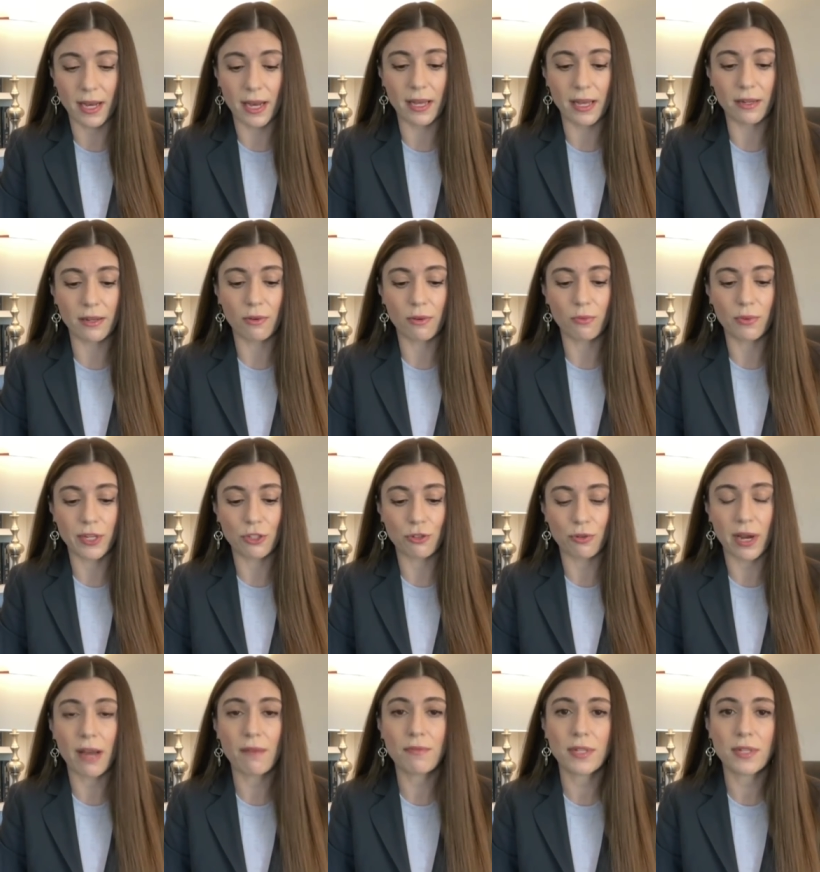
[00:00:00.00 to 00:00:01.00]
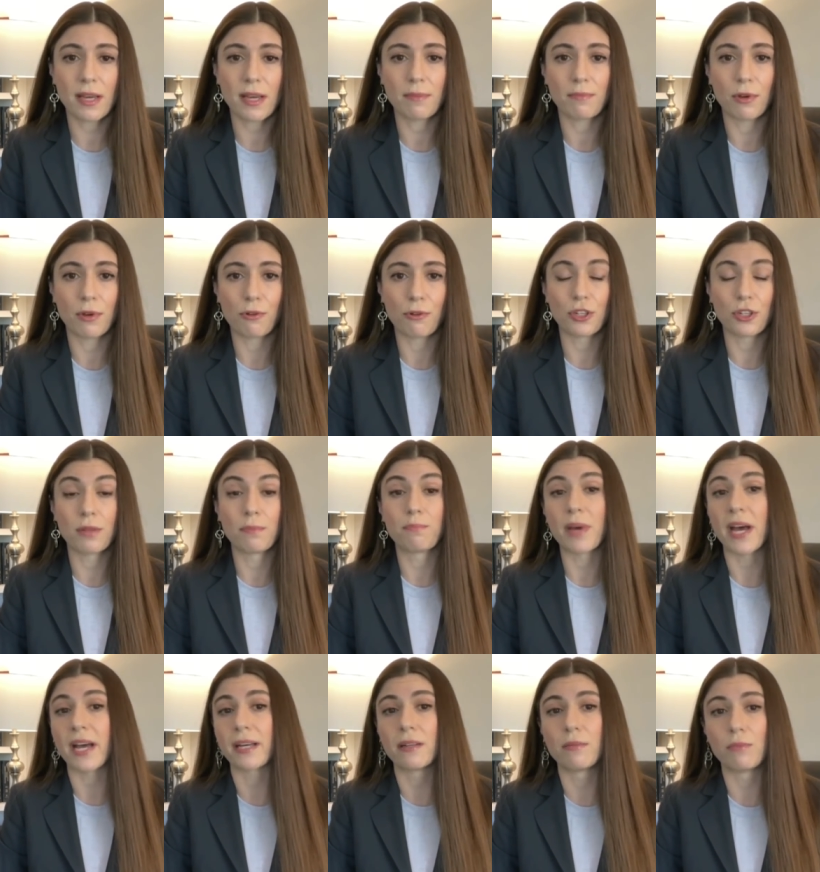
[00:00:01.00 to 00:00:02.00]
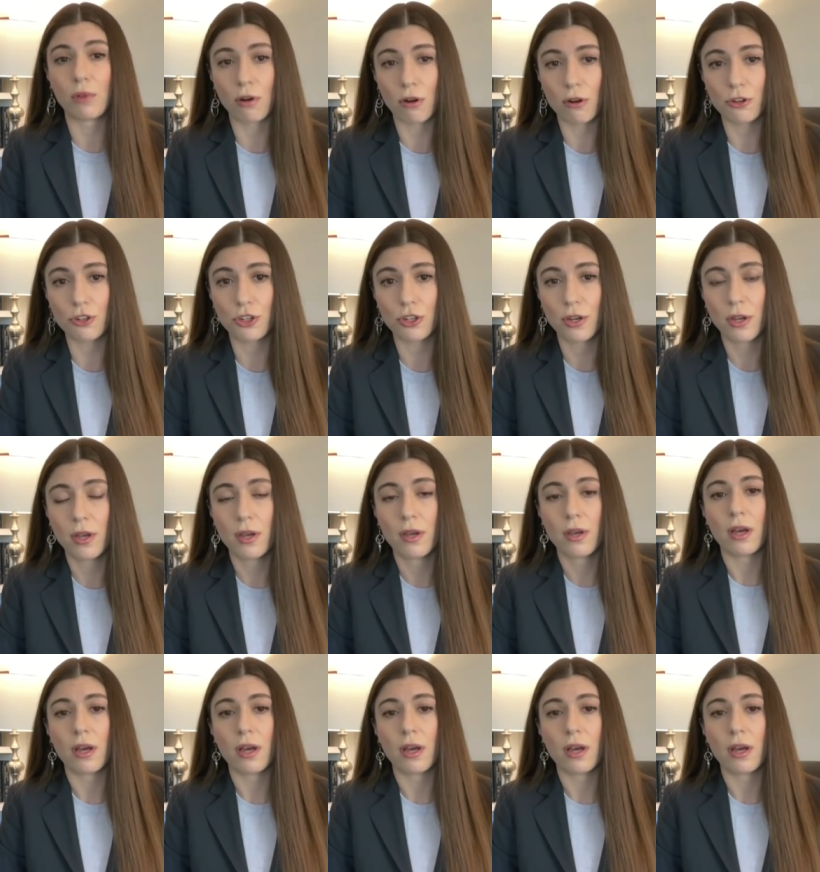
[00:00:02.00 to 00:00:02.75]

And we drafted that motion back in March.